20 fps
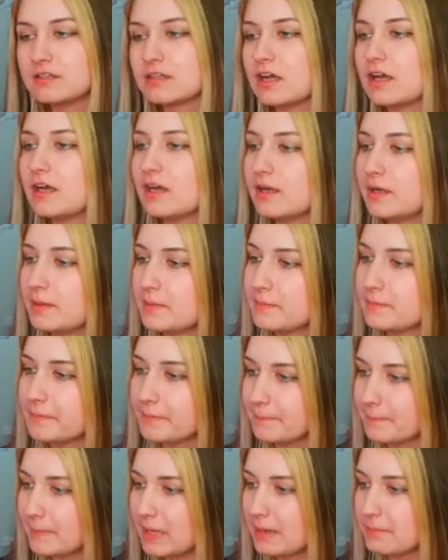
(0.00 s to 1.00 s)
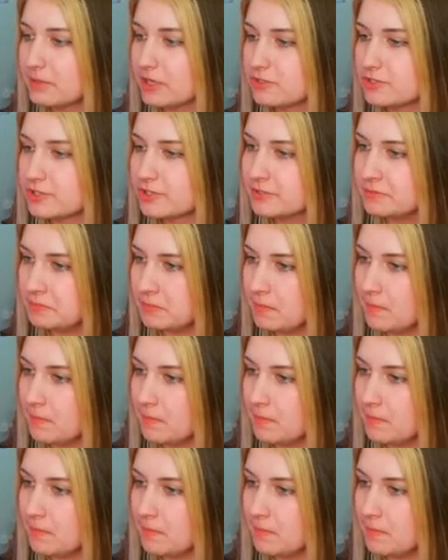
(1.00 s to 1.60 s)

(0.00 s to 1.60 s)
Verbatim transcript: Um, I'm not sure.